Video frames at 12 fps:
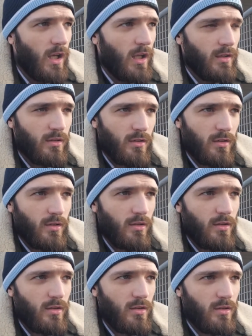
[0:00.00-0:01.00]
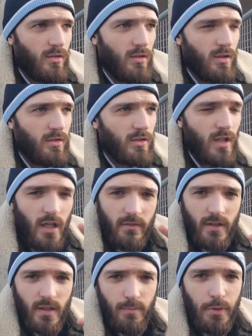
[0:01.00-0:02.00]
And it's kind of
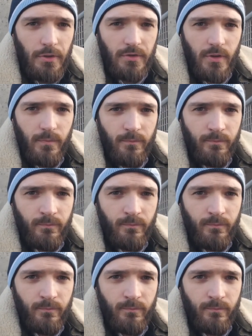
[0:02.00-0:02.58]
like a puzzle.